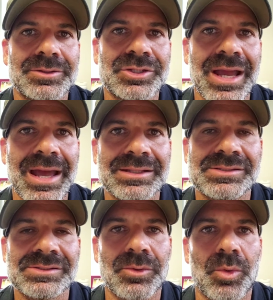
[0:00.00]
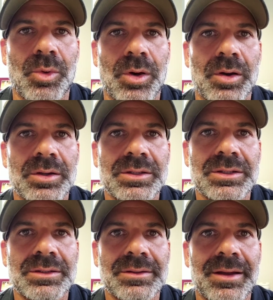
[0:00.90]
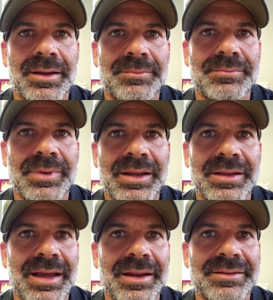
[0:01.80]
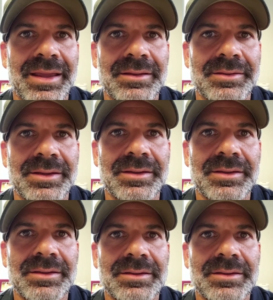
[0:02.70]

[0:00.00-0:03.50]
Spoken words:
chats or any kind of daily,